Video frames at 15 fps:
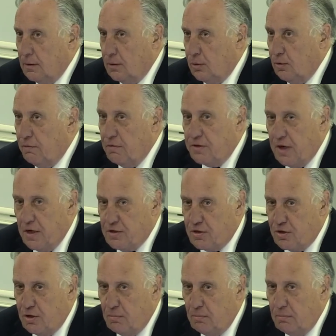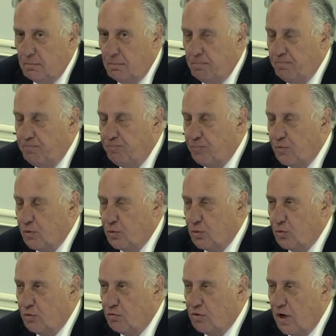to have assessed them,
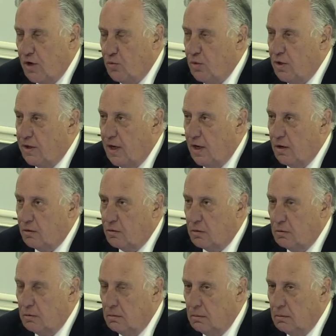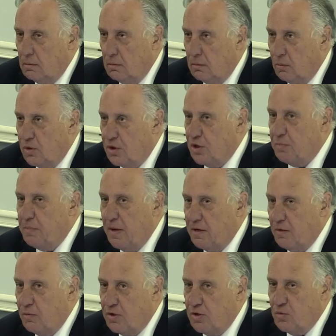to try to work out which is
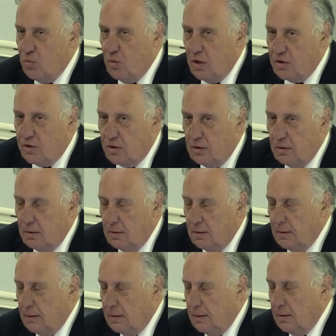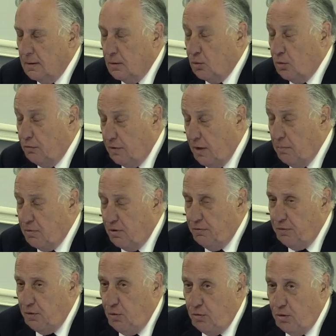better, which is worse, to have come to the
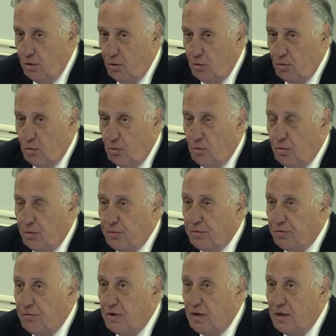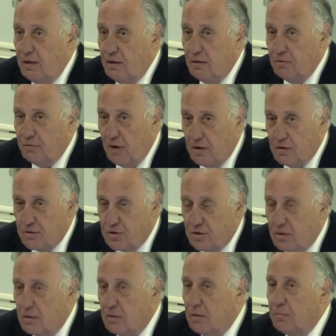view that on all three
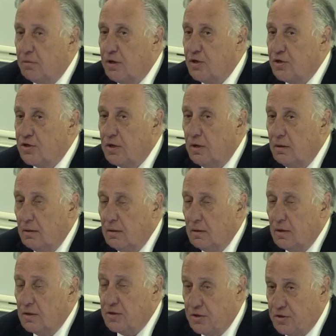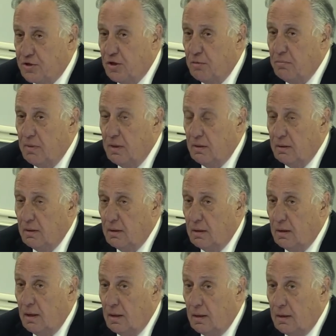fronts the British system
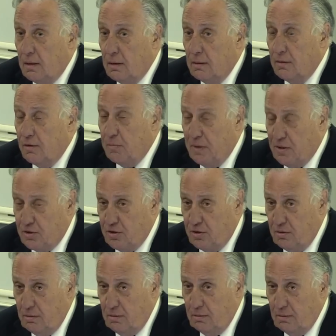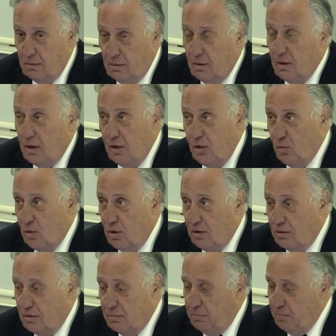are the best in the
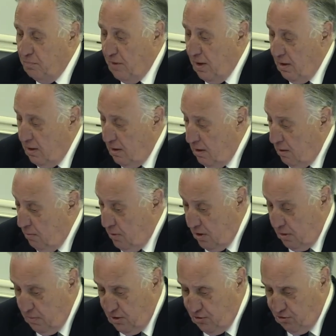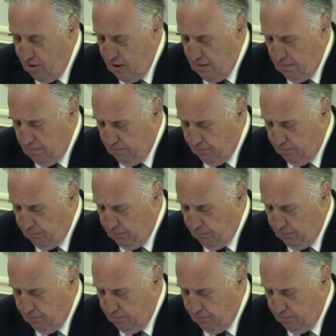world: parliamentary,